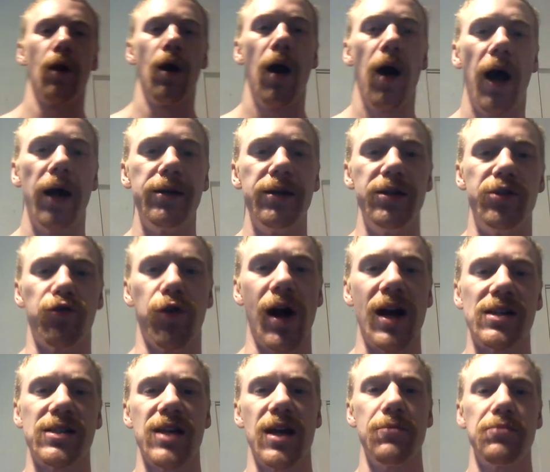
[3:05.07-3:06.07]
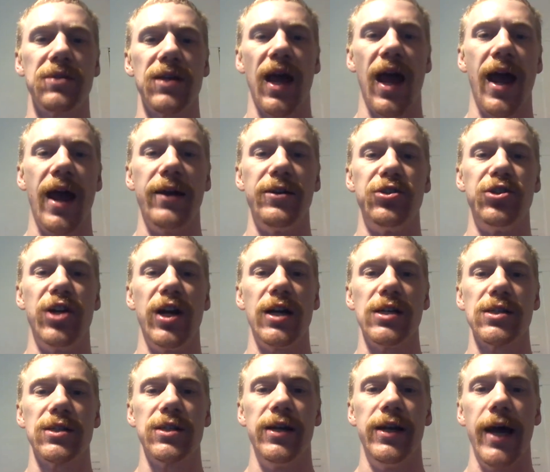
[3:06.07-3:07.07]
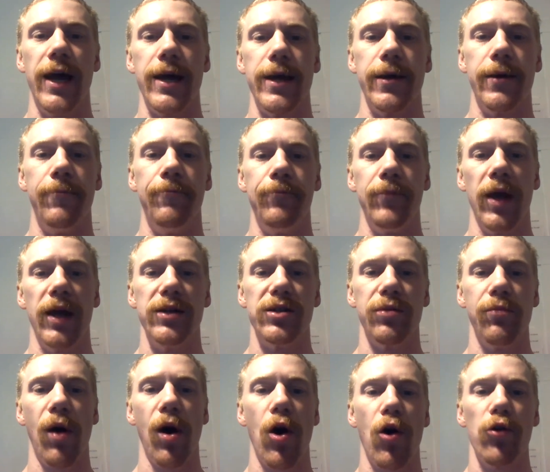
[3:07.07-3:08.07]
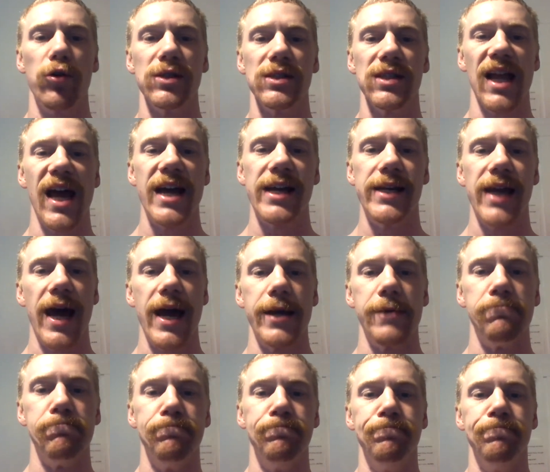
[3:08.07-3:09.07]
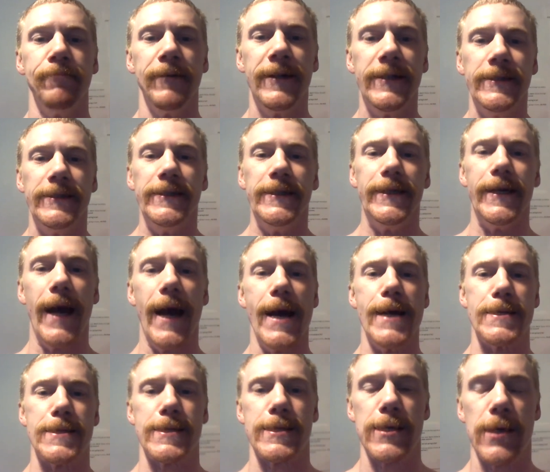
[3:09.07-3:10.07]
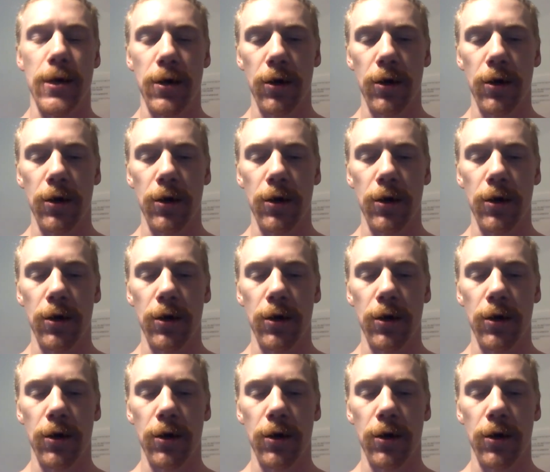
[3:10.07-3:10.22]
I did triceps and chest today, and tomorrow is leg day. Yes.